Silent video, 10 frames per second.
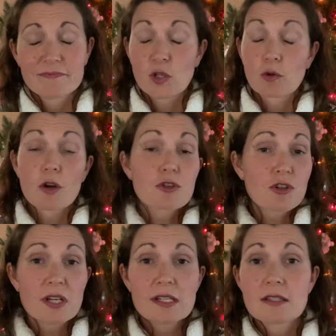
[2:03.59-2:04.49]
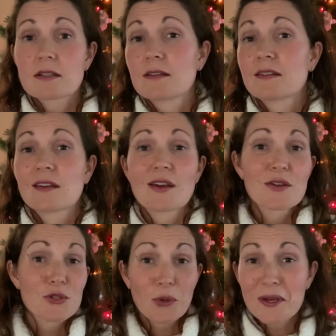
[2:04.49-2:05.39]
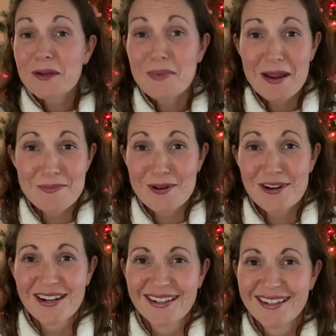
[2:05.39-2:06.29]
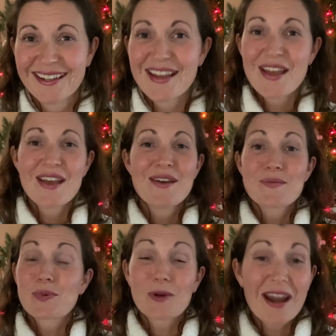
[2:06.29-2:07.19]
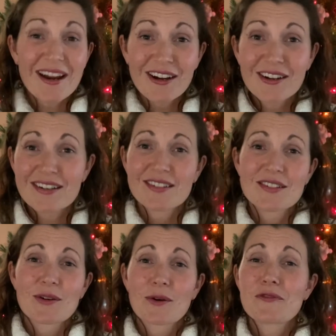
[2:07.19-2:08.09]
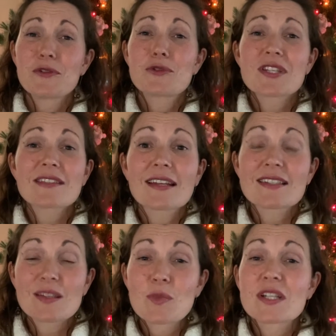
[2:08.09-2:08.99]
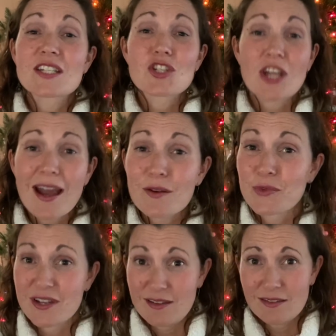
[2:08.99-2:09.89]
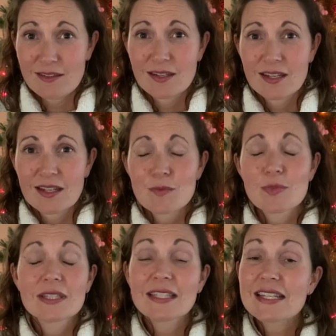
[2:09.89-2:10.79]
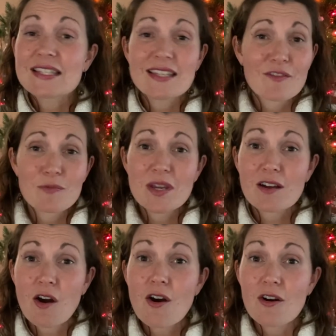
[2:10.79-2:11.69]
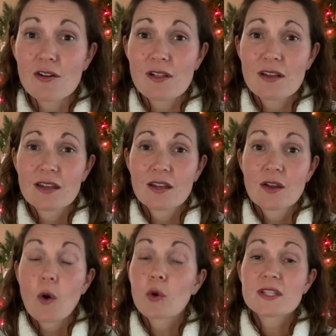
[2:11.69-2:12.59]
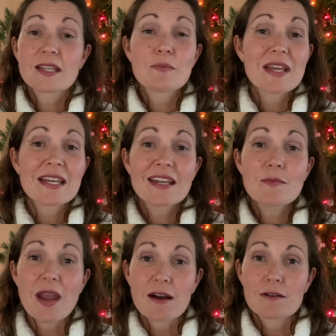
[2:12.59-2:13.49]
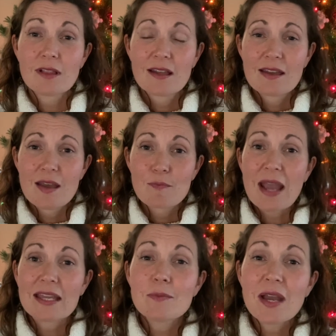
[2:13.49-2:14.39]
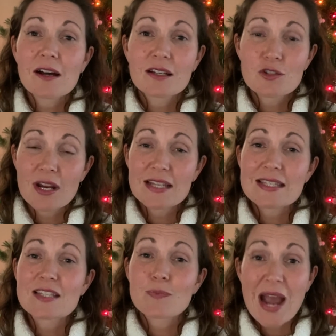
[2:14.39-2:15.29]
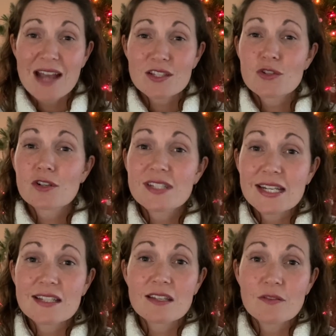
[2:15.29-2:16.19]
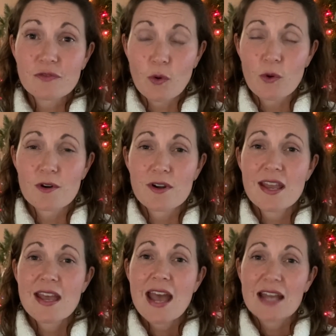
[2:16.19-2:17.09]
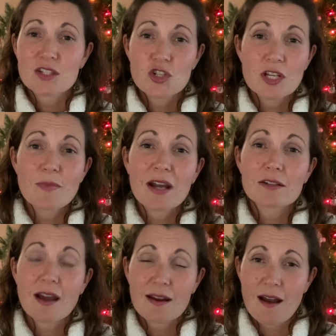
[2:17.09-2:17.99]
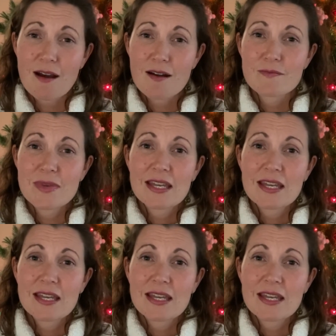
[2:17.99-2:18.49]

groceries, toilet paper, prayer, or if you'd just like someone to chat with, please give me a call or send me an email. My email address is pastordixieford@gmail.com,